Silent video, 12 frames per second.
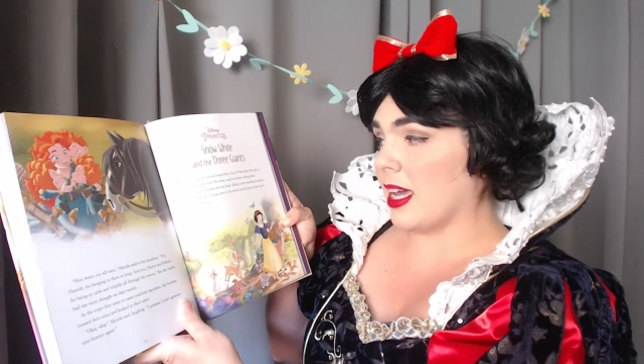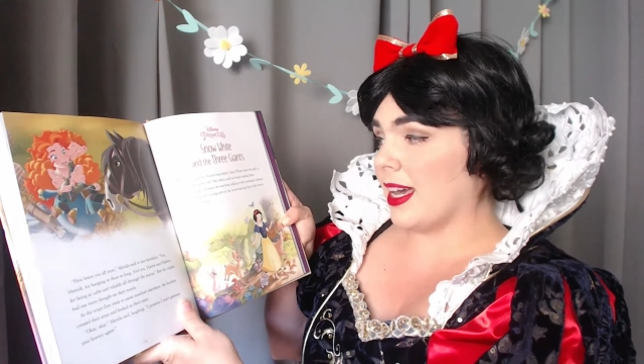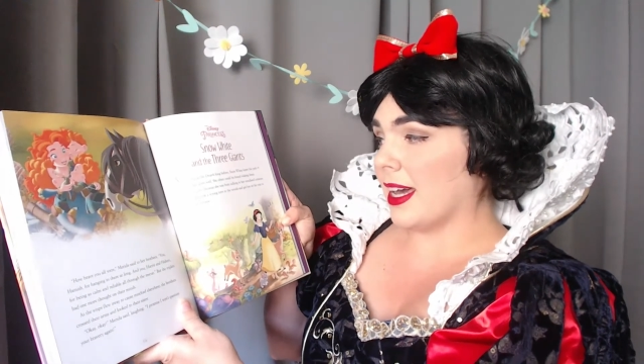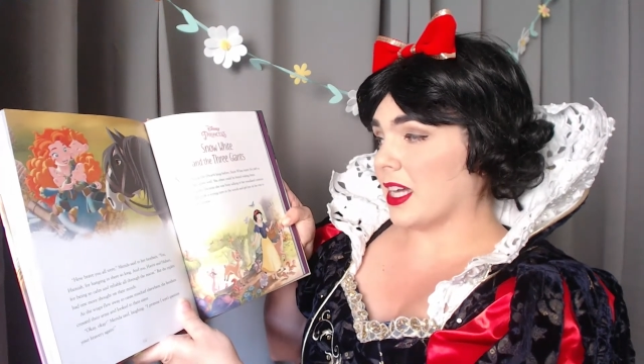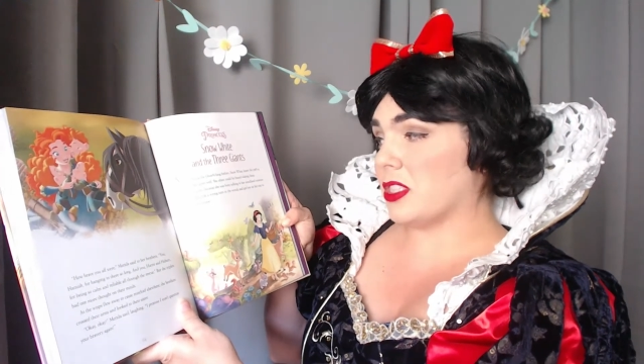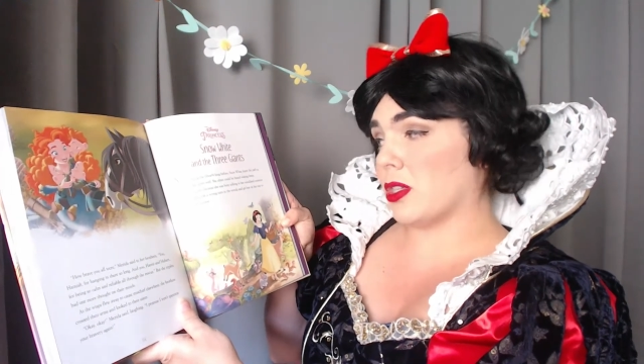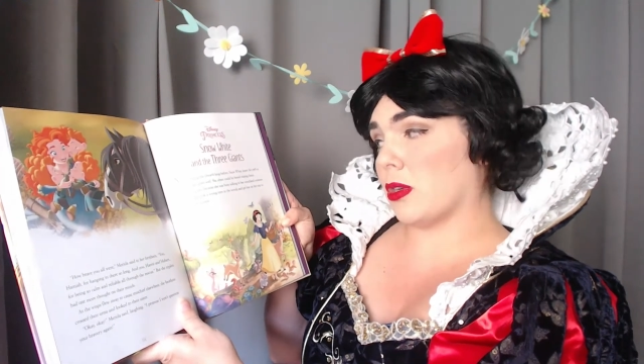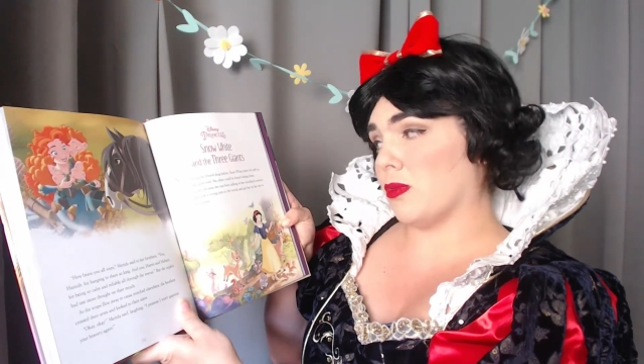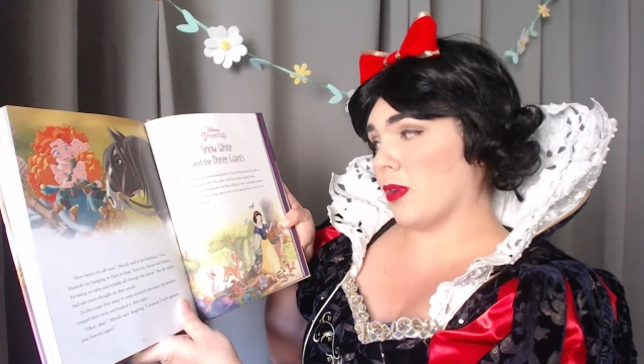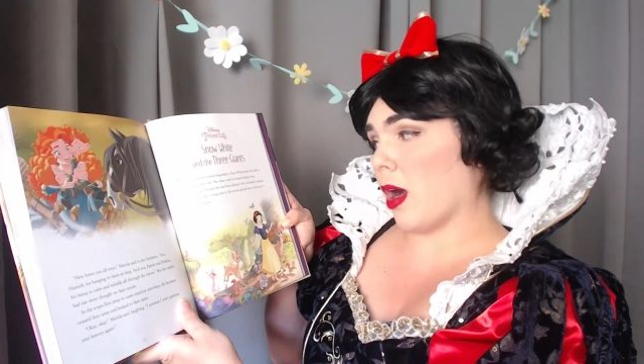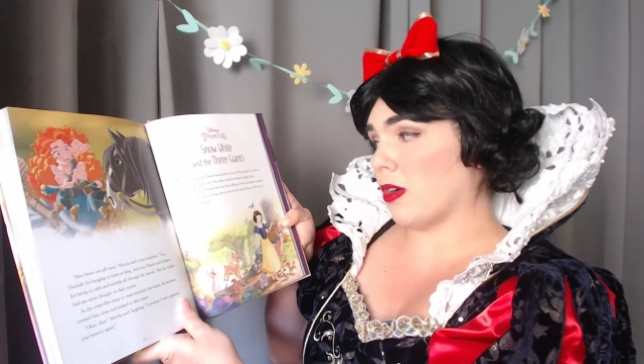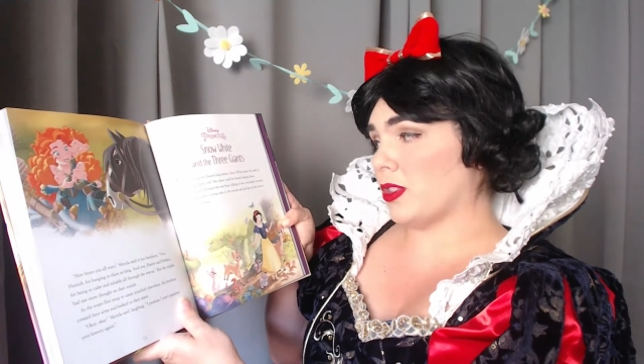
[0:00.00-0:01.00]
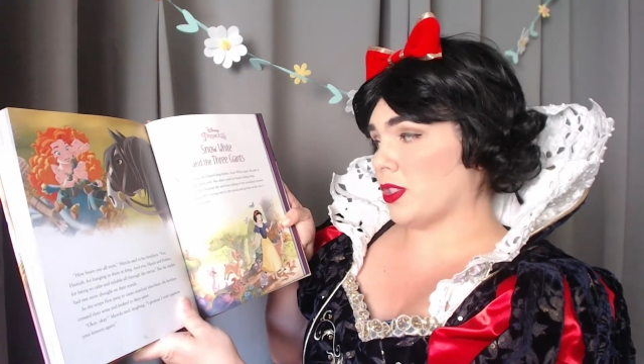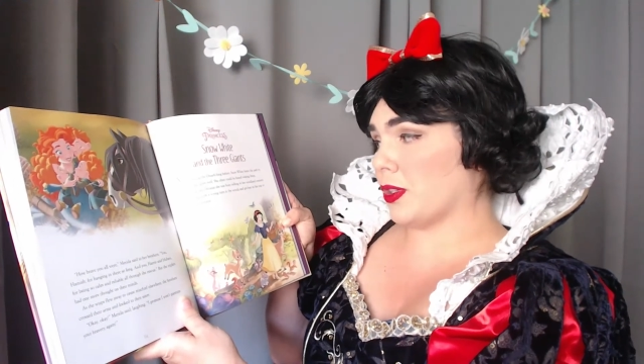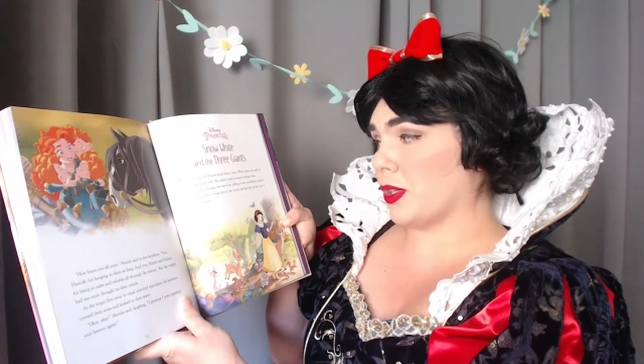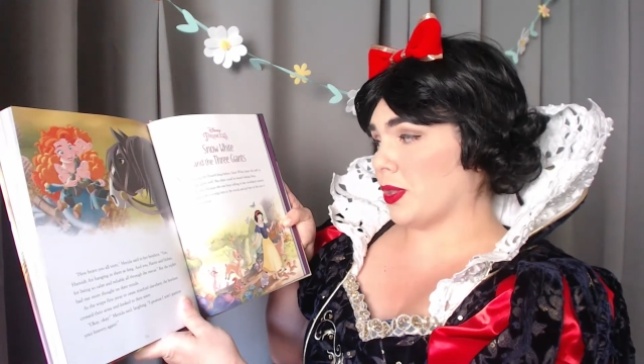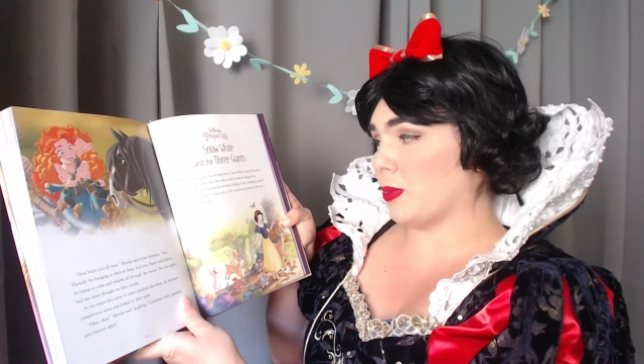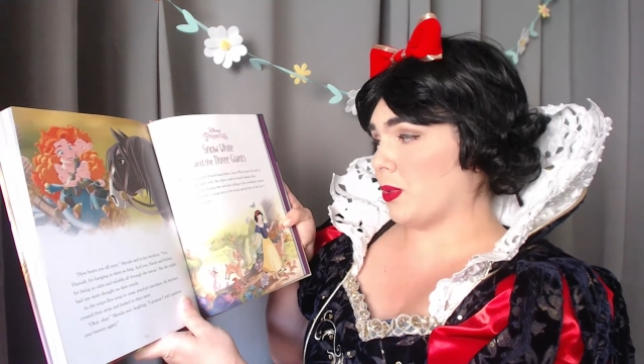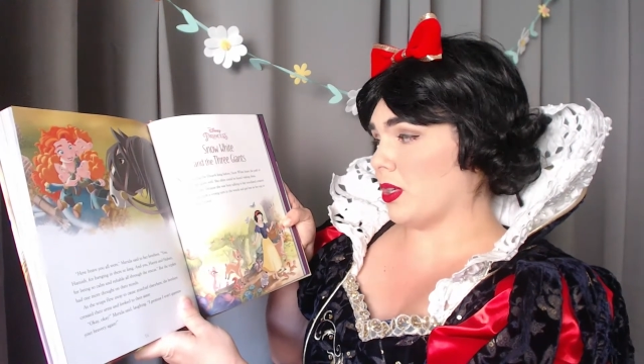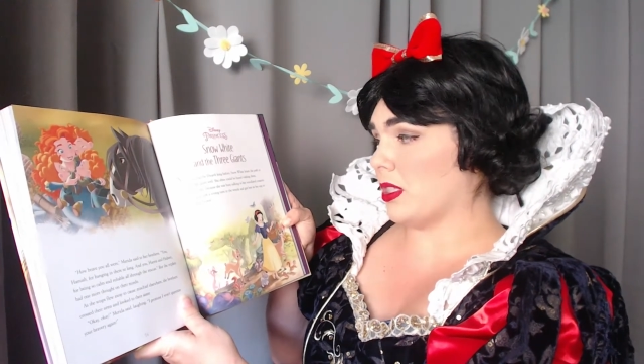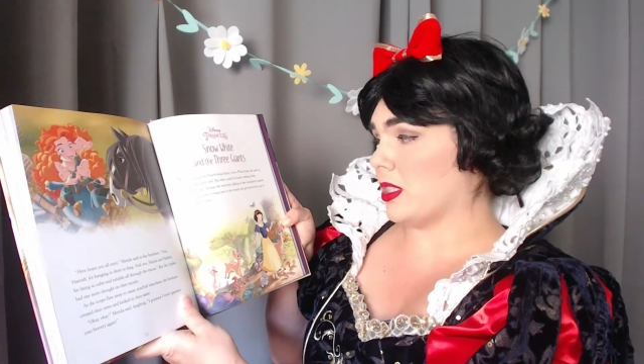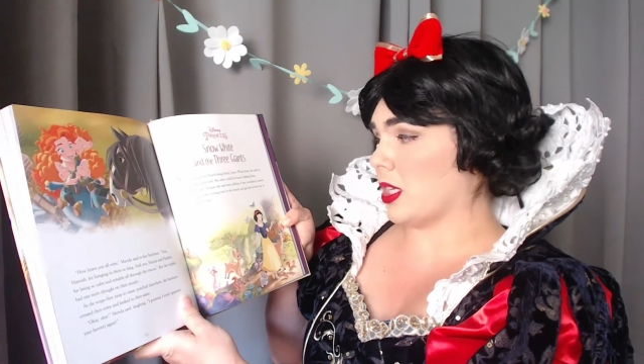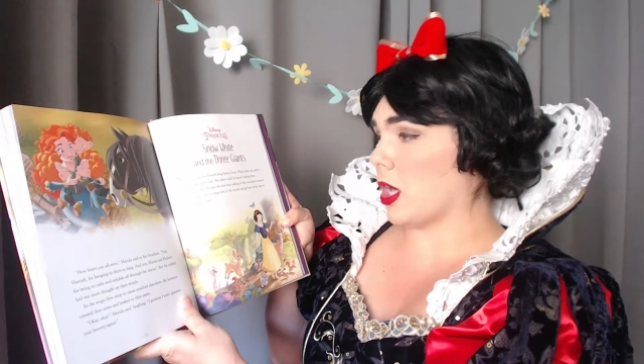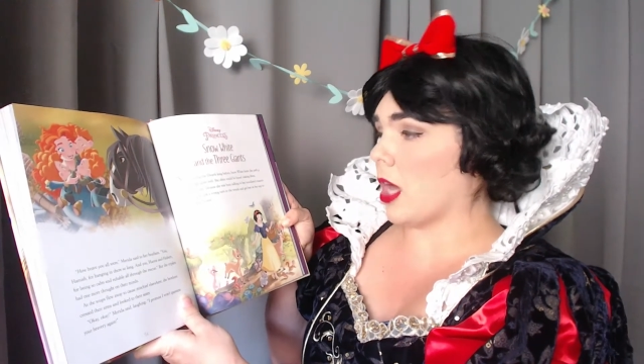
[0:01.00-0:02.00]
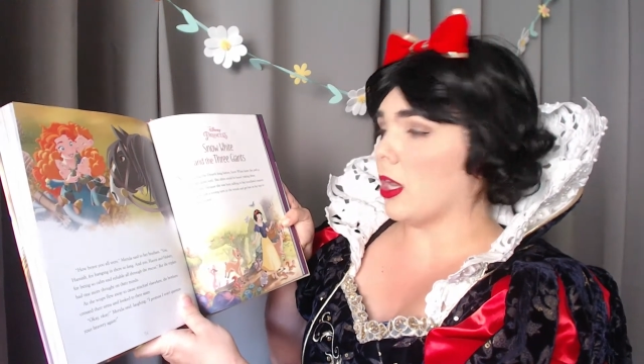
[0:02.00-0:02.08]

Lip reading: I took a wrong turn in the woods and got